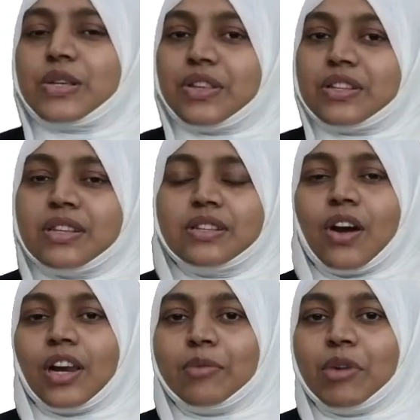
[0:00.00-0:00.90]
So this is
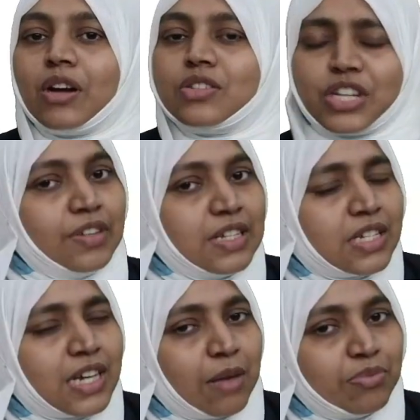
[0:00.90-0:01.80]
all about
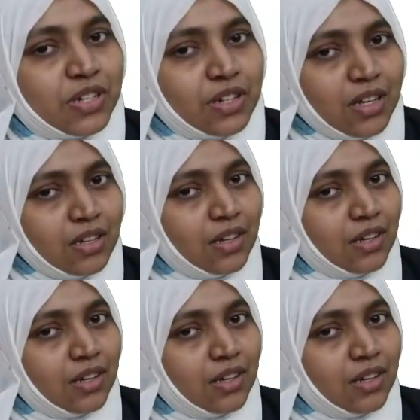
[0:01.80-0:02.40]
first chapter,